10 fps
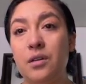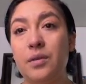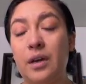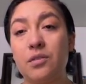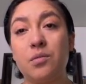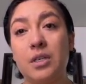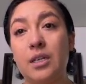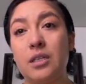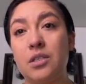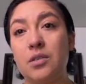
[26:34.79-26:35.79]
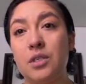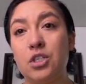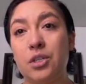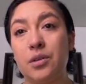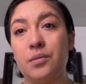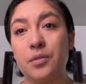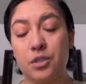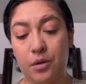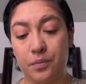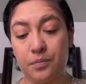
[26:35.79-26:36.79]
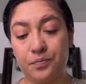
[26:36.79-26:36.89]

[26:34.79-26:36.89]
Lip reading: We have to be nice to each other. So,